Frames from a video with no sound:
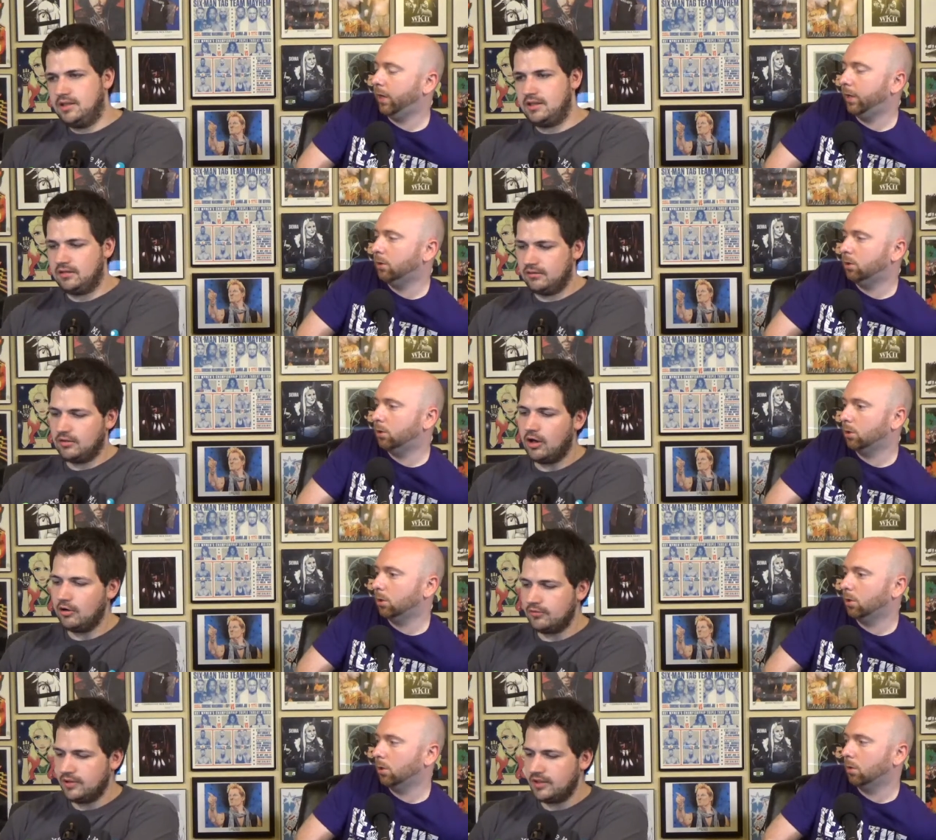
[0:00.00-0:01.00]
Speaker 1: Paige.
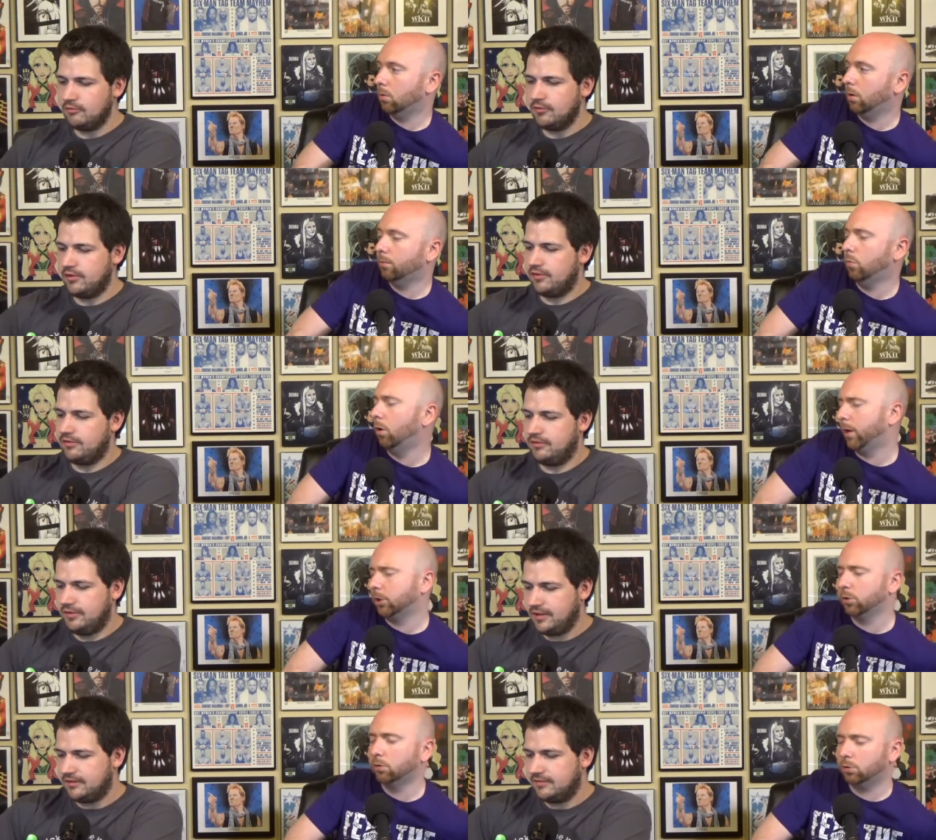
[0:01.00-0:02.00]
Oh uh, yeah, with well
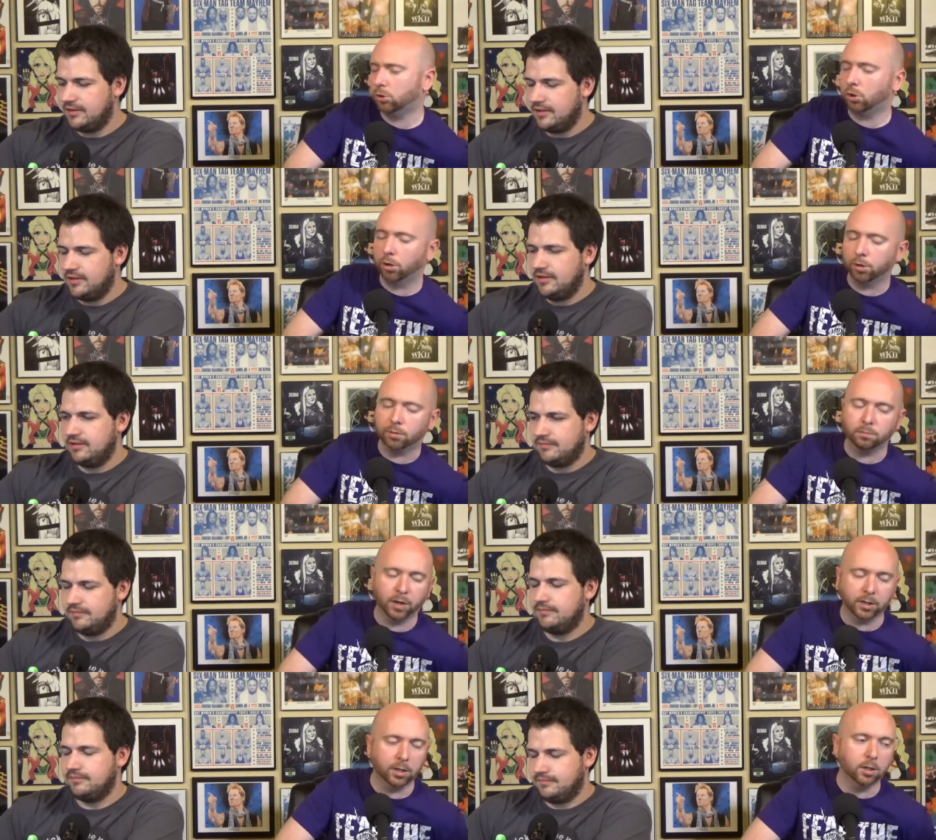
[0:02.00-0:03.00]
actually yeah. Charlotte,
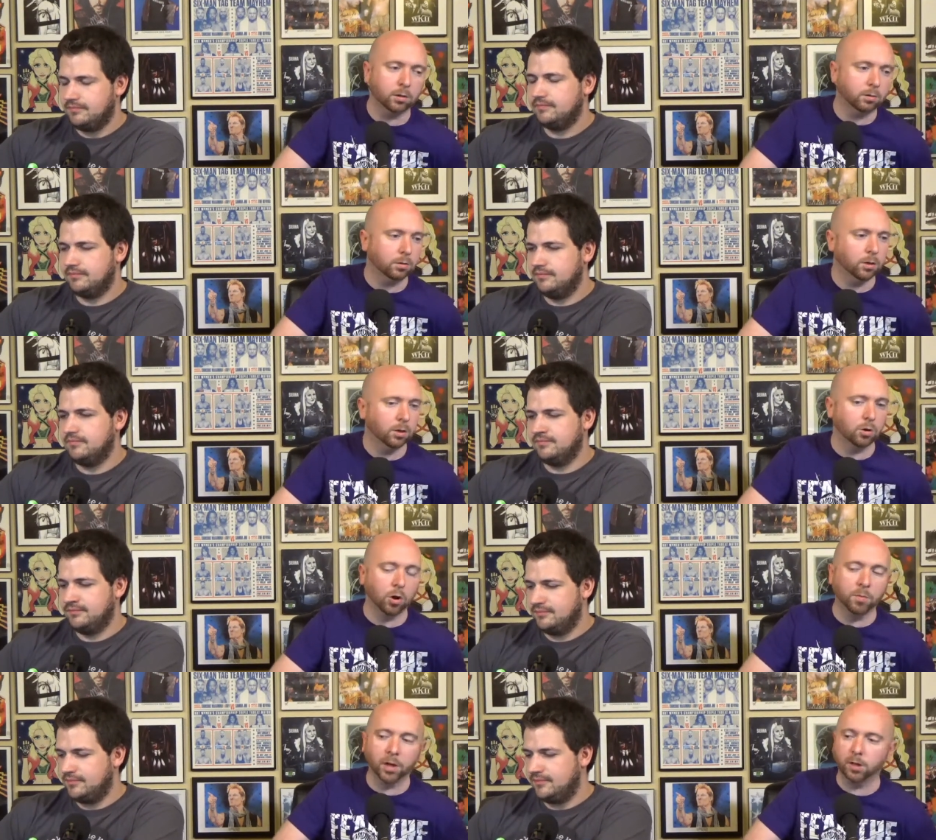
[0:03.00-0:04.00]
Becky, and
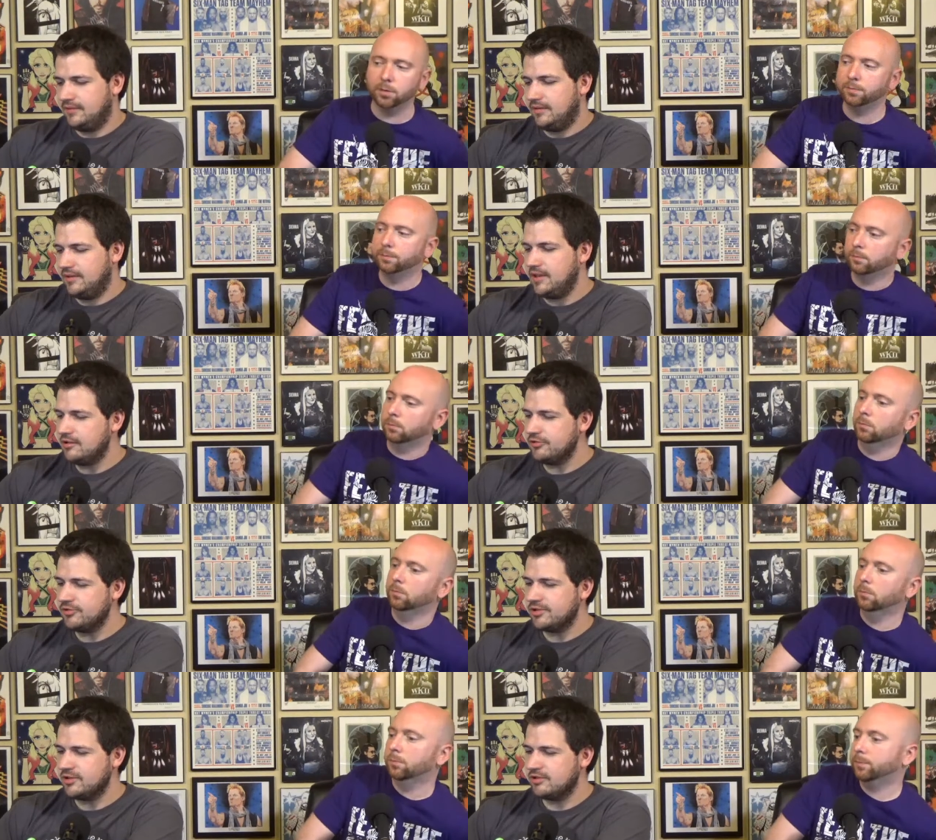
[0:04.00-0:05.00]
Carmella.
Speaker 2: Yeah,
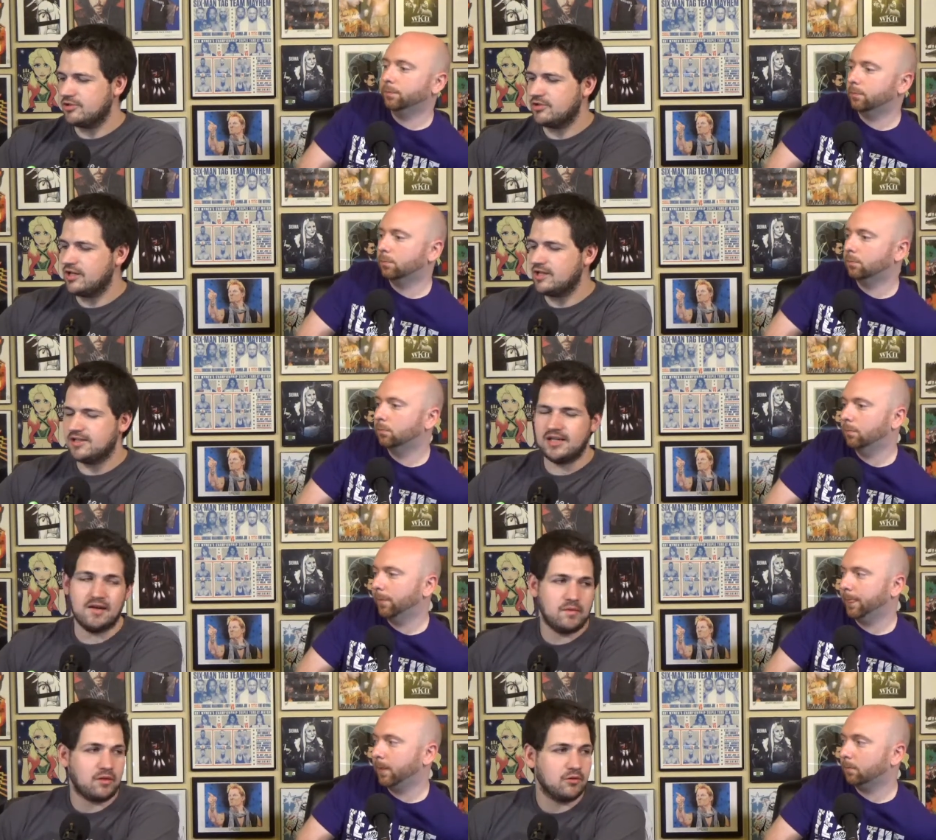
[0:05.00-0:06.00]
it was a little strange
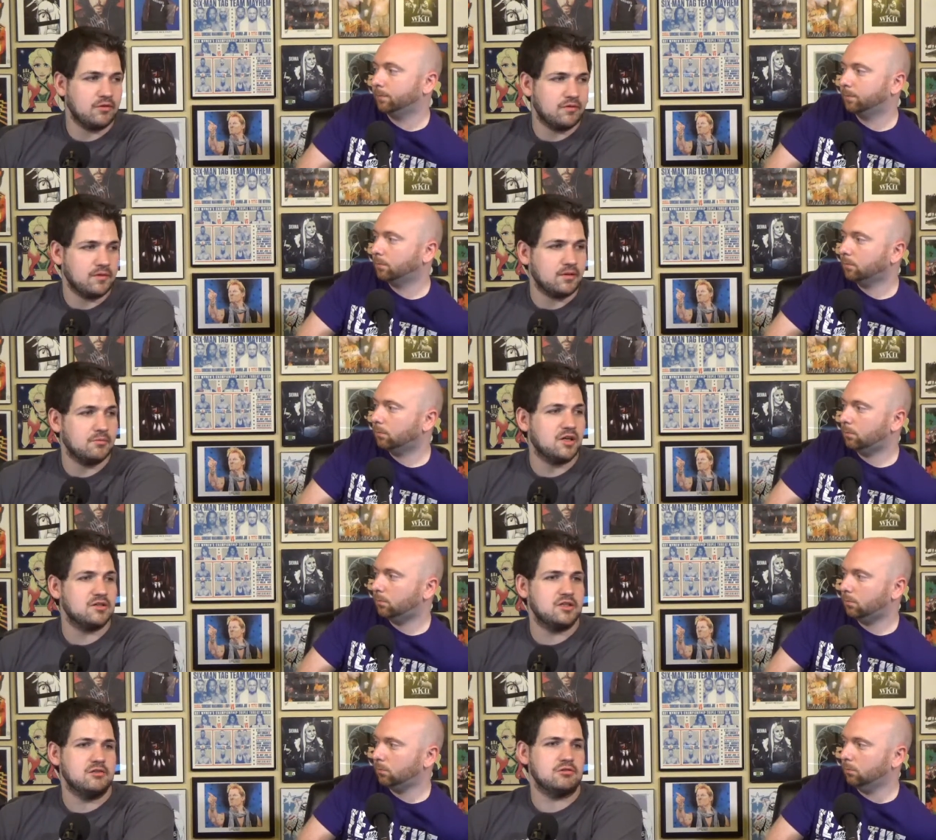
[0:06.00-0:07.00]
to have the three of them come
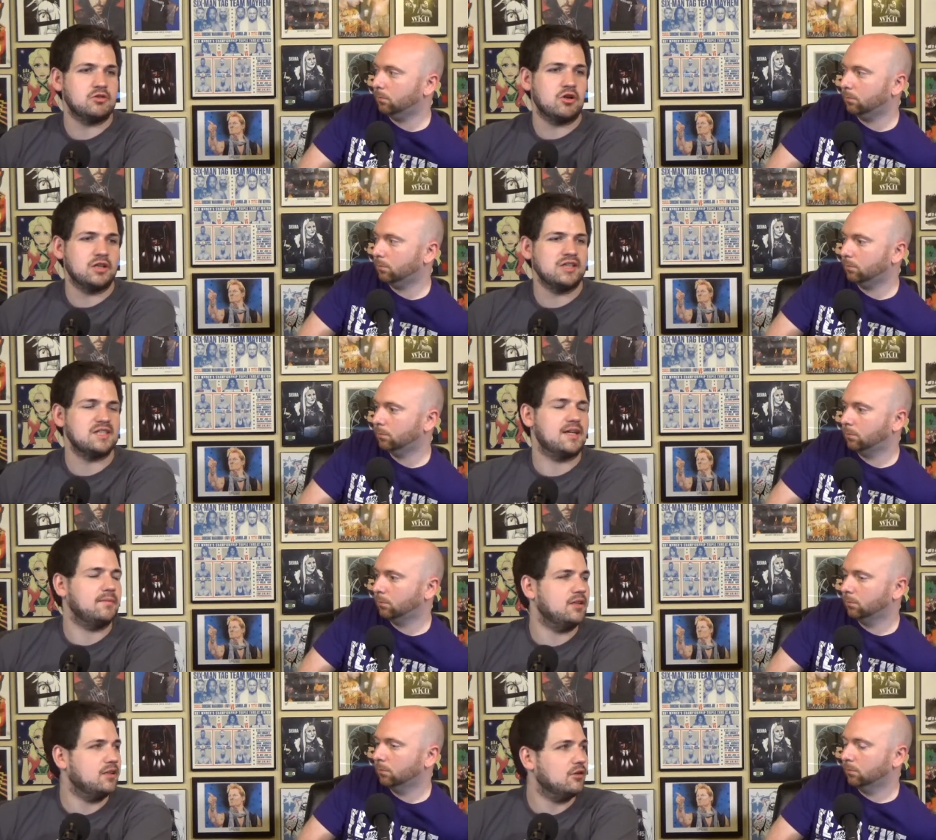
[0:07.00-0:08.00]
out to do a talking
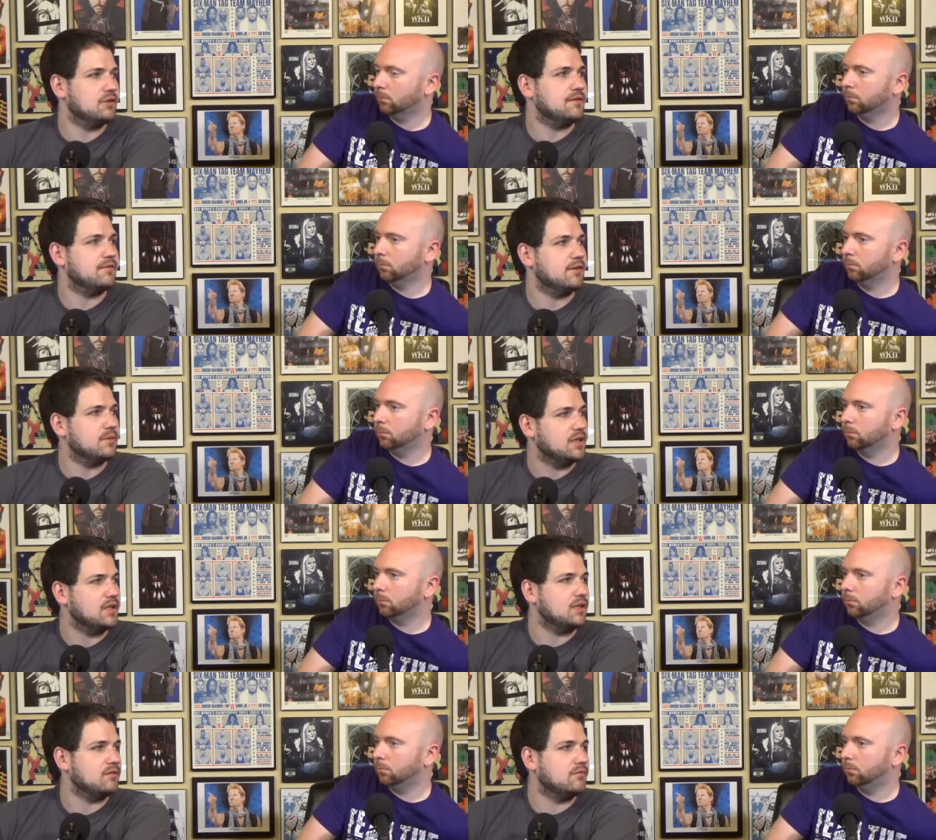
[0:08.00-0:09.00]
segment though at the very
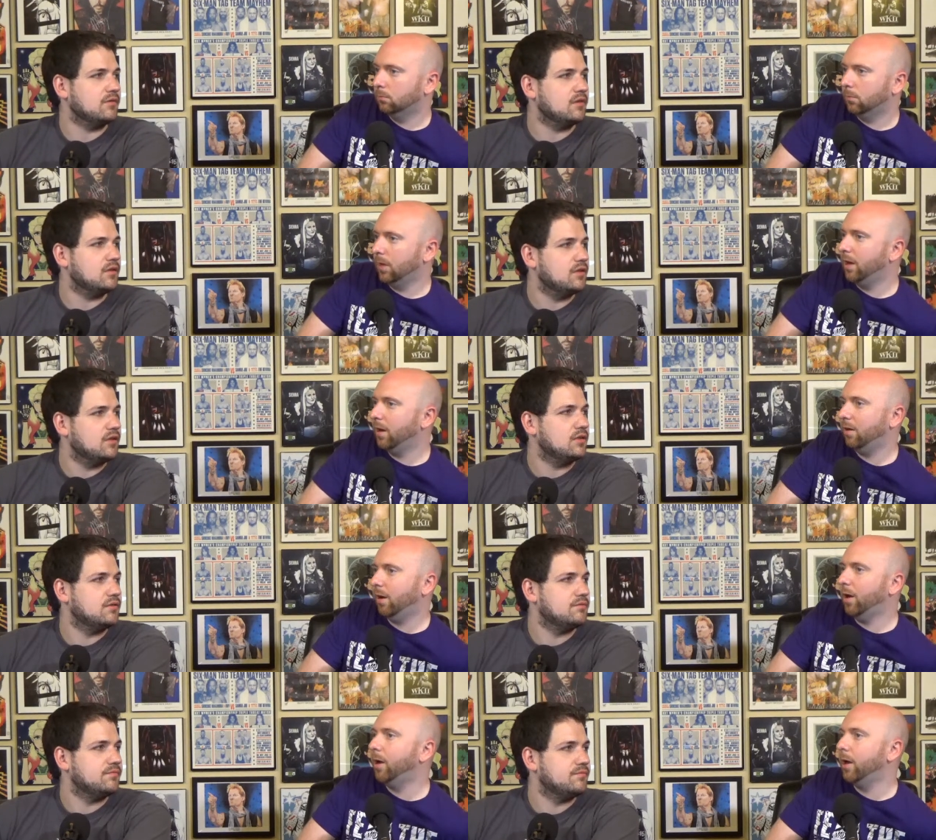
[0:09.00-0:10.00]
beginning. Yeah,
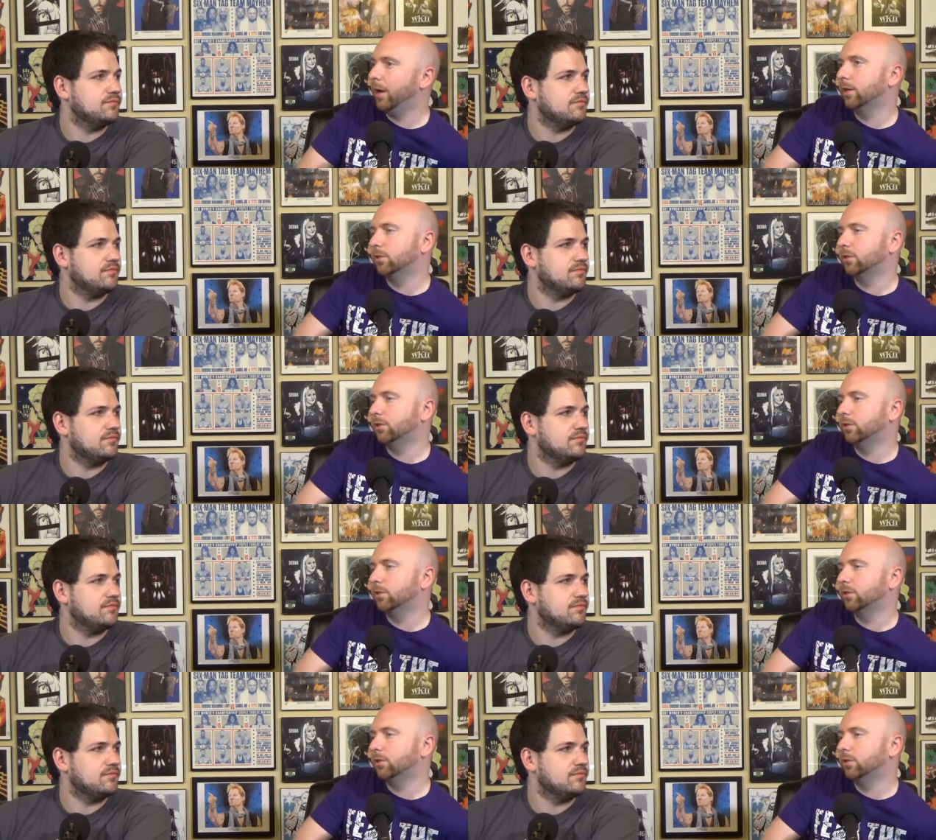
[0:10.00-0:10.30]
Speaker 1: I, yeah, I